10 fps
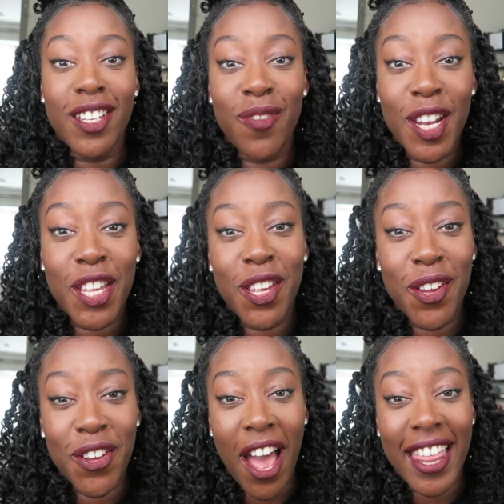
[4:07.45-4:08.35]
It's really
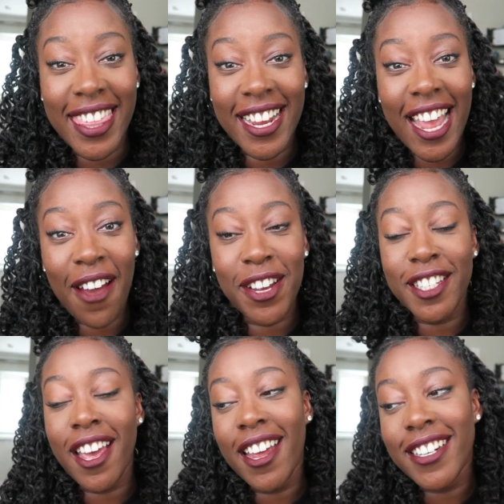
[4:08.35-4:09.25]
cute, I think, how
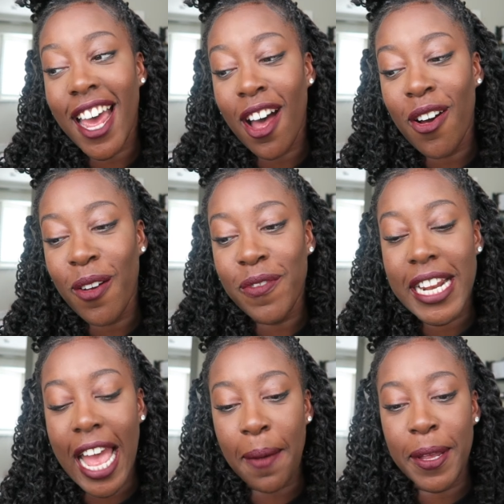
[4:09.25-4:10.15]
it turned out. I'm
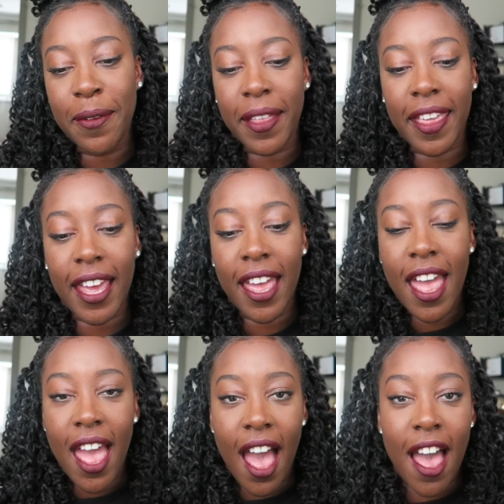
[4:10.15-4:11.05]
really happy with it.
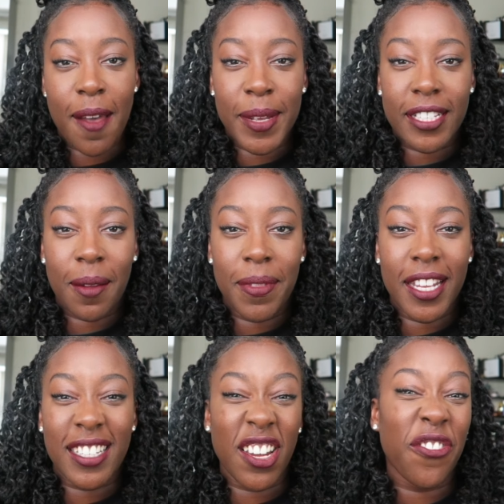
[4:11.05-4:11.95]
Um, it's
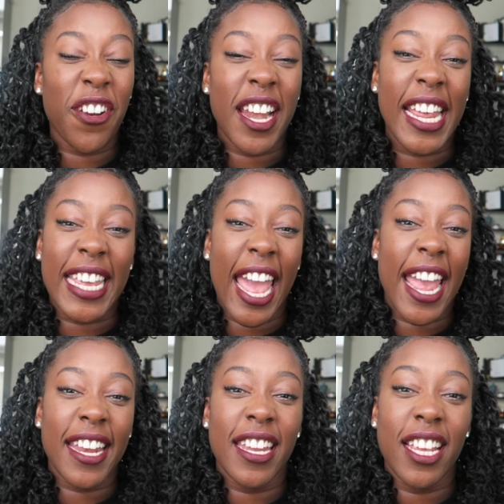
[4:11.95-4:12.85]
something different
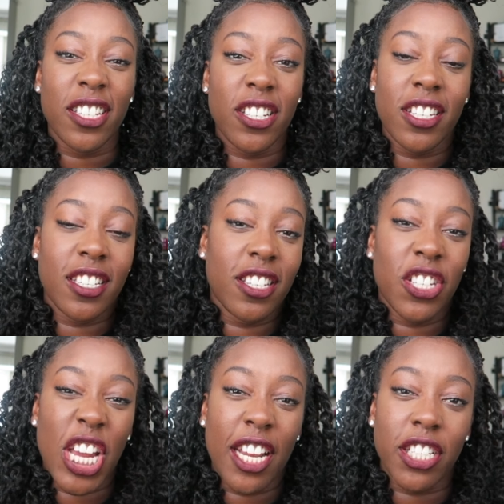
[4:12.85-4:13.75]
again. It's just
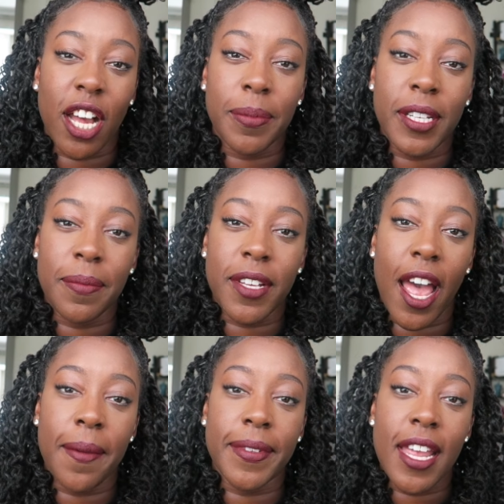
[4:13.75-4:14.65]
to change it up
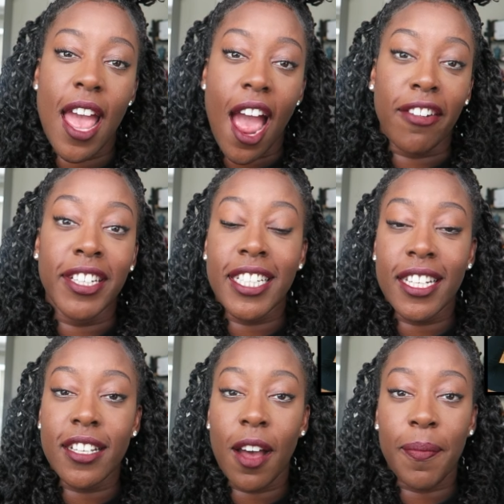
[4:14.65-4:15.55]
sometimes. I
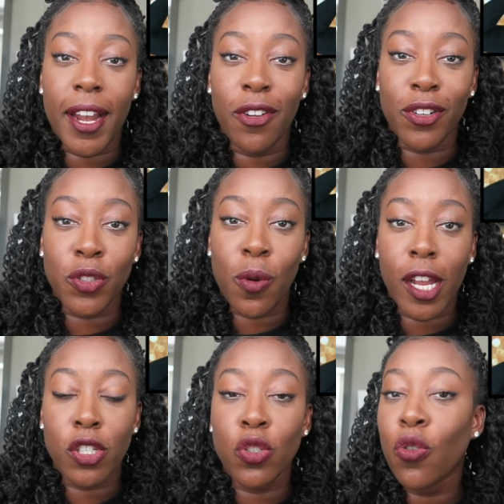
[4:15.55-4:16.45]
recently cut my locks
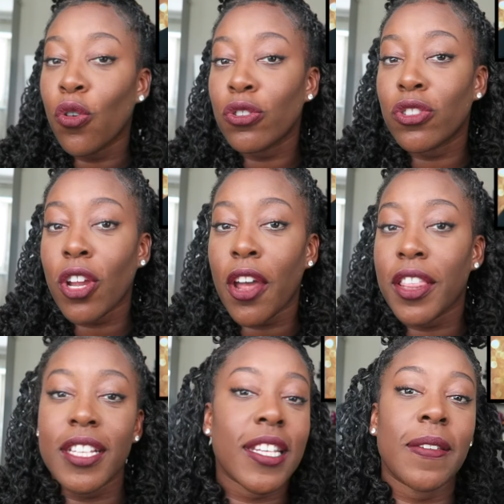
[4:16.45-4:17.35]
quite short,
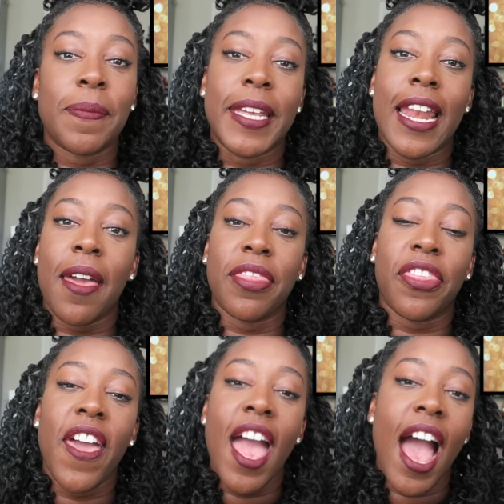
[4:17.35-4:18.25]
so this gives me
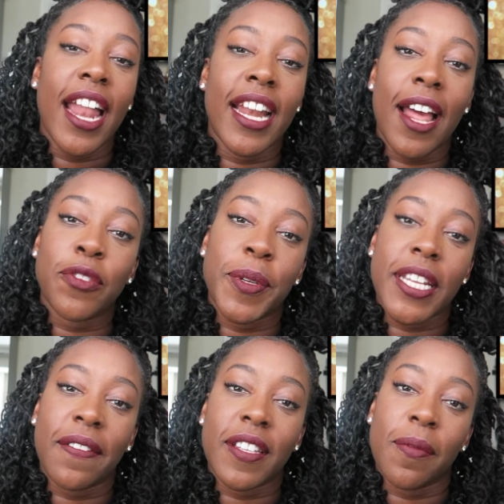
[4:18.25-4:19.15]
length and allows me
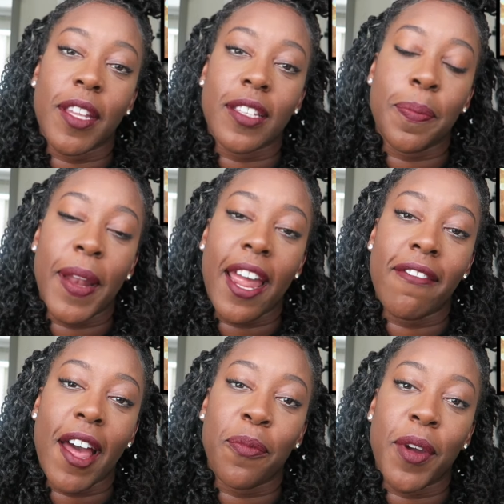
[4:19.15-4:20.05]
to have something to play
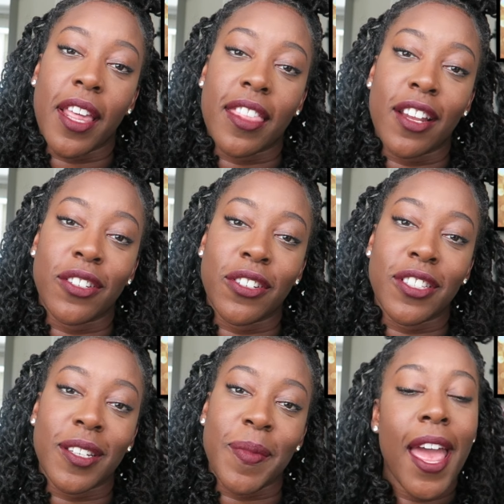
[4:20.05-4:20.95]
around with and
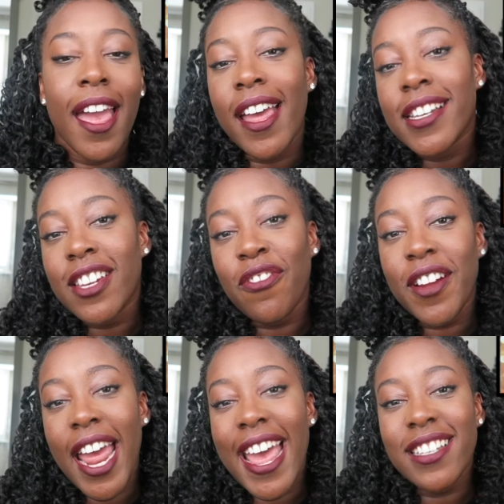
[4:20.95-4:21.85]
do some
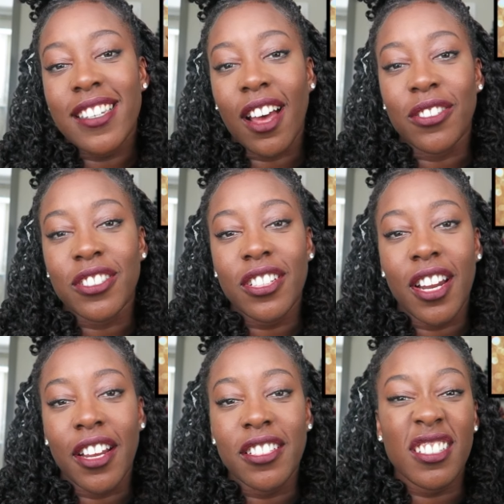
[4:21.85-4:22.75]
different hairstyles, you
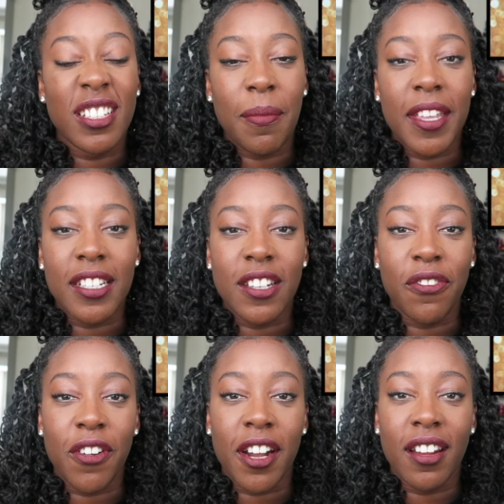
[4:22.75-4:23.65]
know, just something
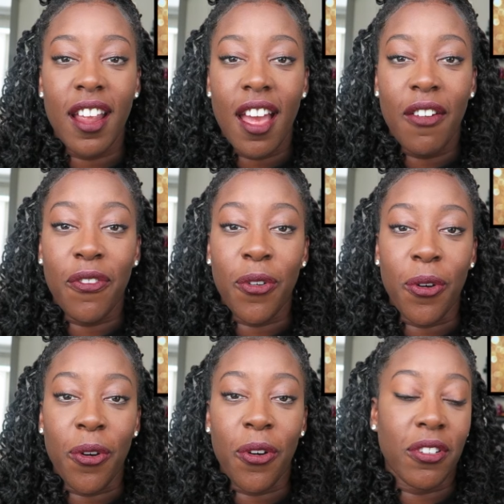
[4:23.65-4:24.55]
different
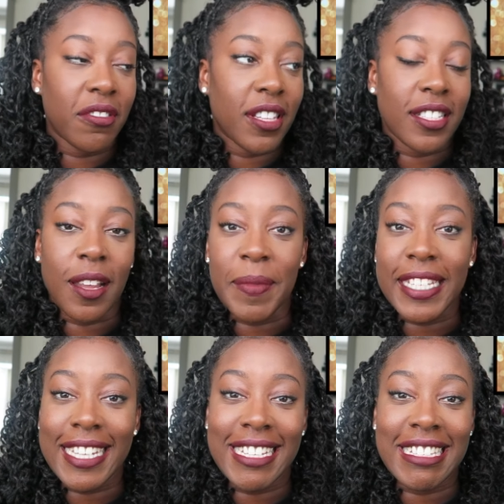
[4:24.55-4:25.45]
for the summer
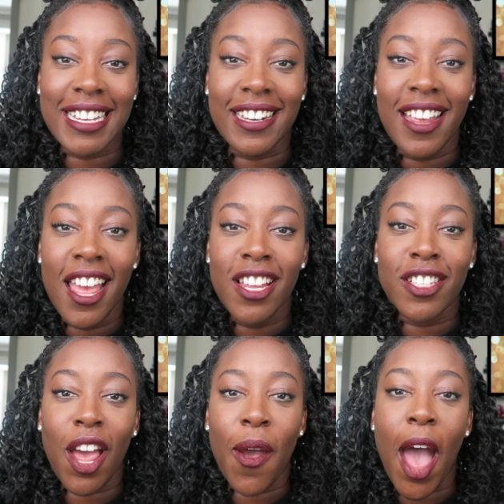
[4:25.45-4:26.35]
season.
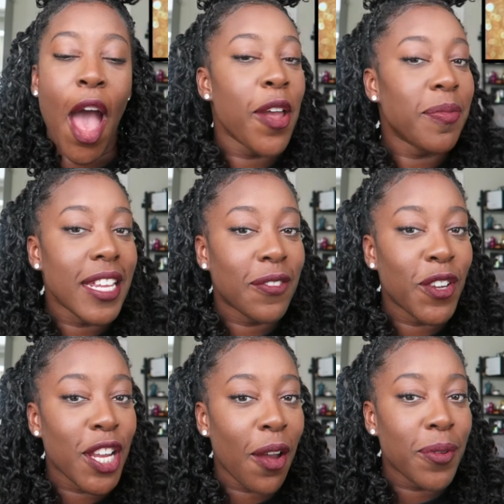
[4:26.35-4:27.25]
So I hope this
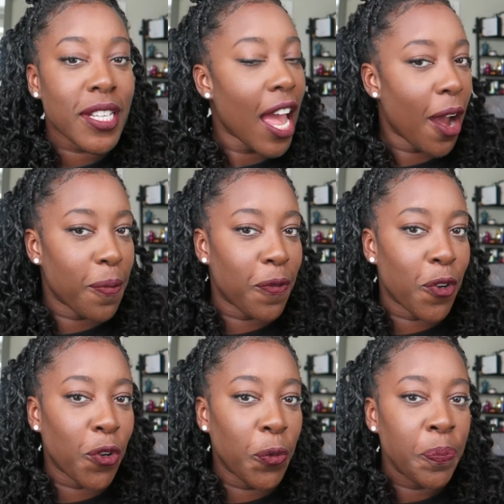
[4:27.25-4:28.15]
video was
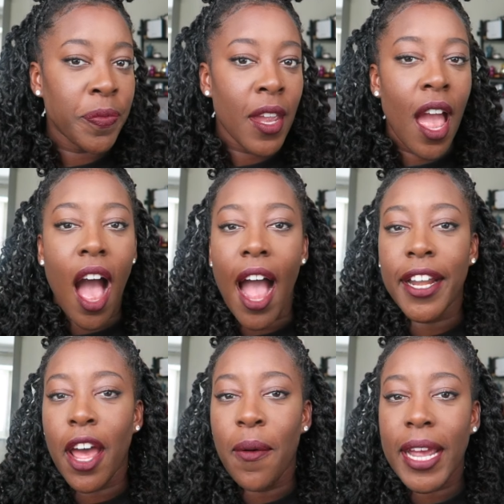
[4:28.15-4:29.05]
helpful.
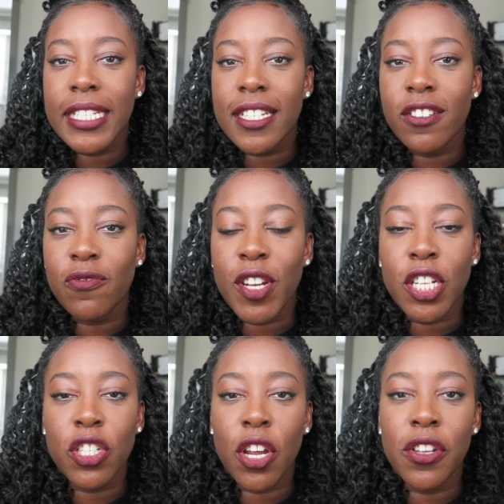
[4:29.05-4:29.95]
I know I didn't
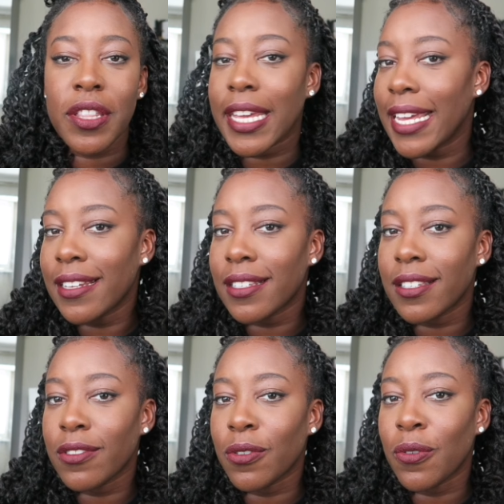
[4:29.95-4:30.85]
really show you the
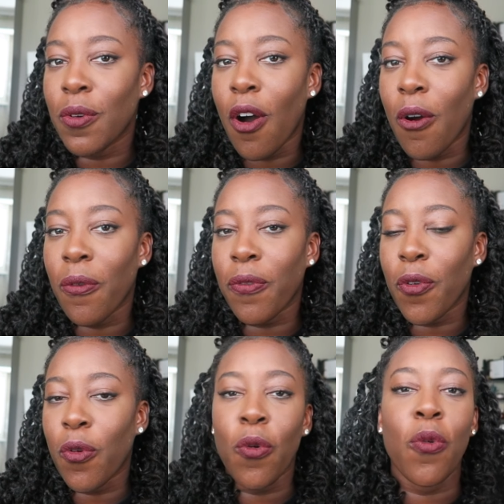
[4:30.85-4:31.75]
install
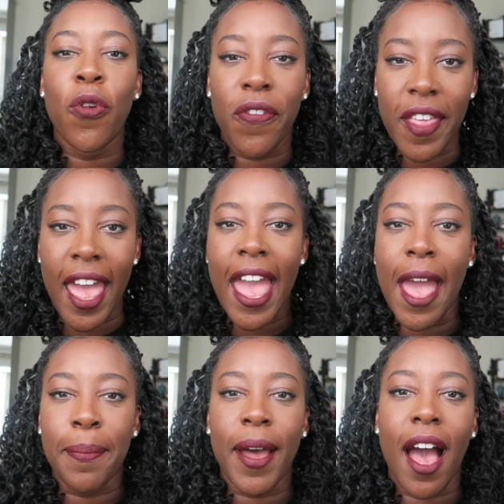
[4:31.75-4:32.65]
of all of the
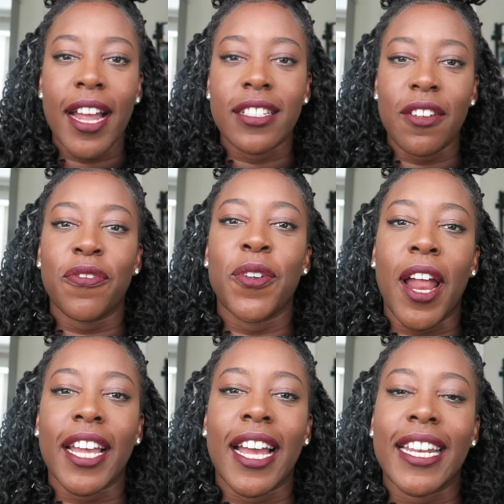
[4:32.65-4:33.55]
hair but I don't feel
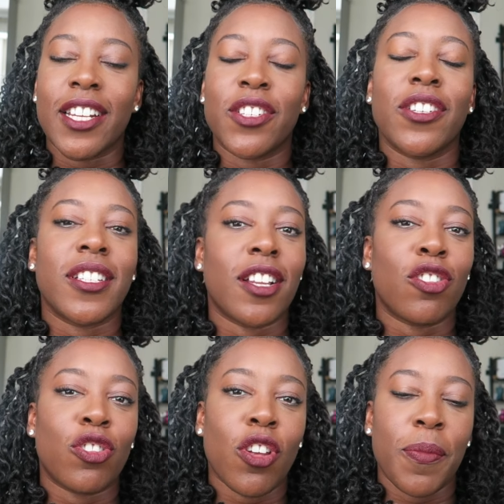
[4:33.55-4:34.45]
like I need to because
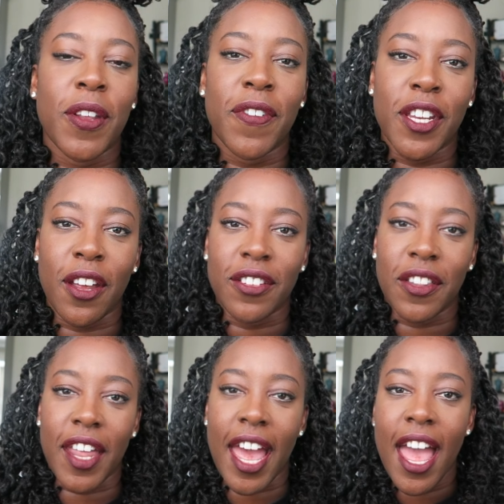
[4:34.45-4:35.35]
there's so many videos
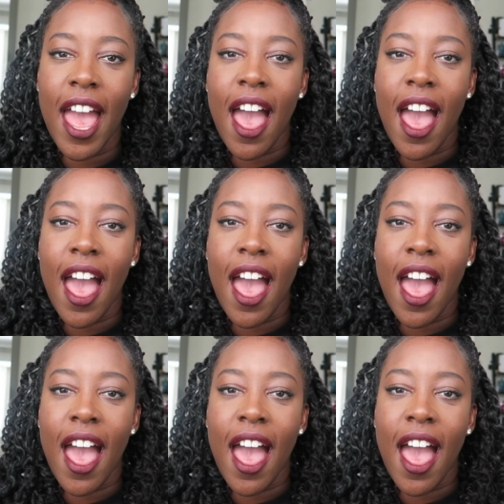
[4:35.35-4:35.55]
on that